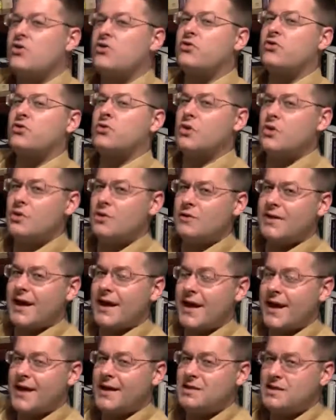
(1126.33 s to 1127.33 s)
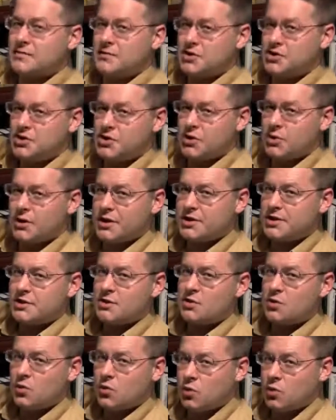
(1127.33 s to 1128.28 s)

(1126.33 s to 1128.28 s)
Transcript: through the hands of a Jewish